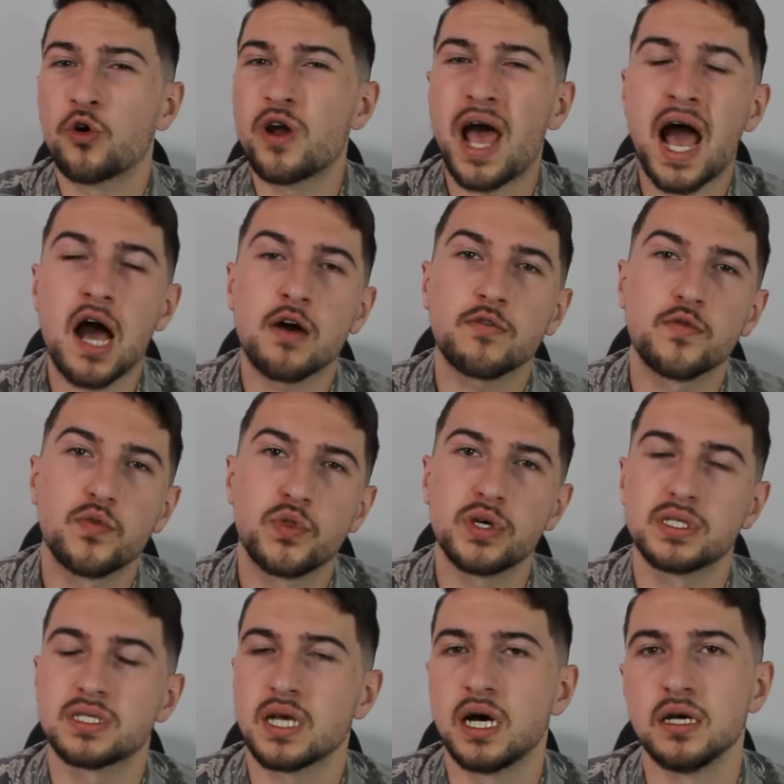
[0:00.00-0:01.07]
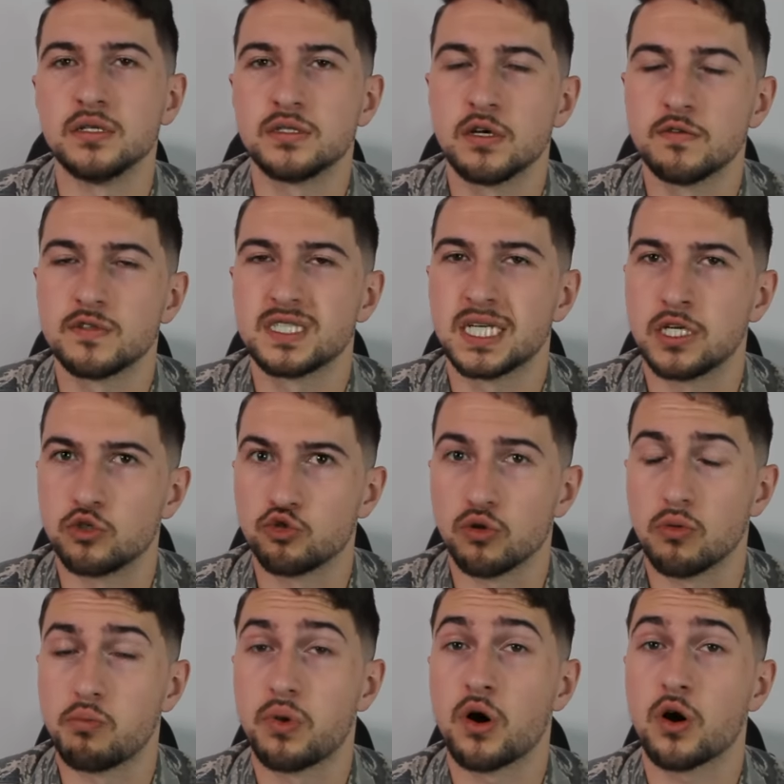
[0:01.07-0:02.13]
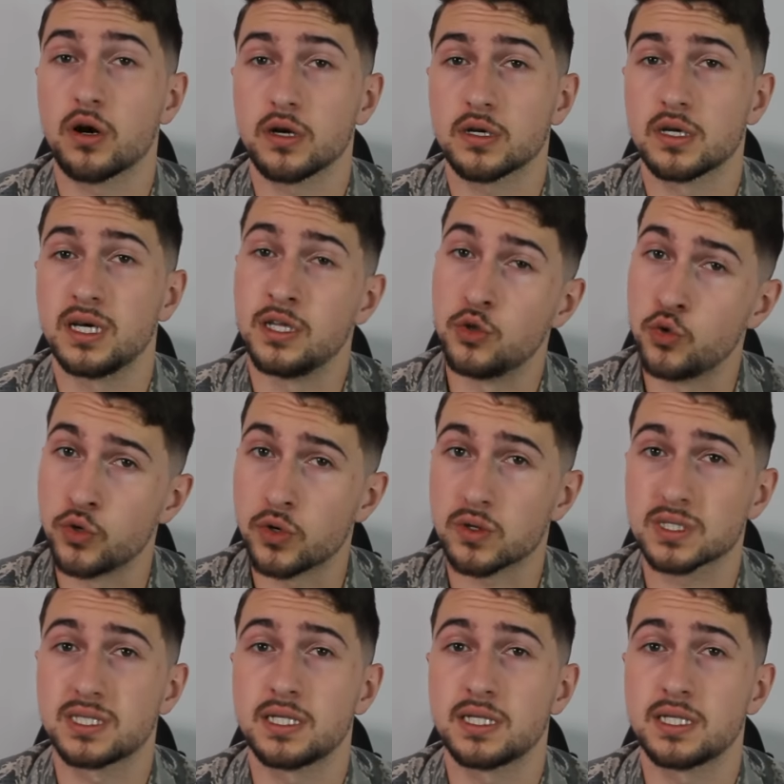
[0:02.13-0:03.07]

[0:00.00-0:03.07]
or half the size of Central Park in New York